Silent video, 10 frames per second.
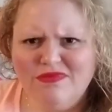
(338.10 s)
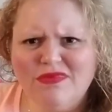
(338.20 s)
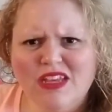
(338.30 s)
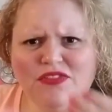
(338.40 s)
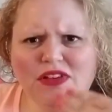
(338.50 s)

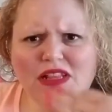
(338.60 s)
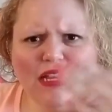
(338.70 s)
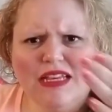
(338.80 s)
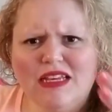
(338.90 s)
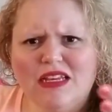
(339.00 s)
I feel
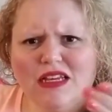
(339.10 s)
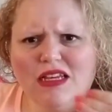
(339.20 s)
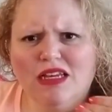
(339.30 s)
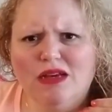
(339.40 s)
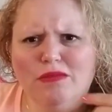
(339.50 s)
like
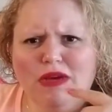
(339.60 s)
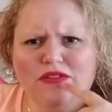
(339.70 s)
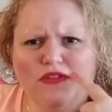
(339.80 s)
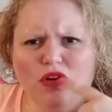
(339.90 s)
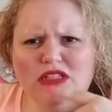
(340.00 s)
my
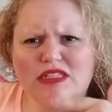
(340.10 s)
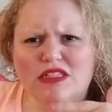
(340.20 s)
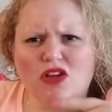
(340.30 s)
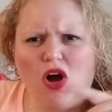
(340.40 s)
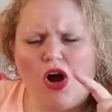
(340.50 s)
voice is
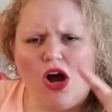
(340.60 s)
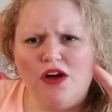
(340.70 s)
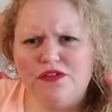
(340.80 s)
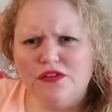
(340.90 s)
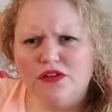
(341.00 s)

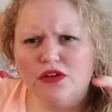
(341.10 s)
off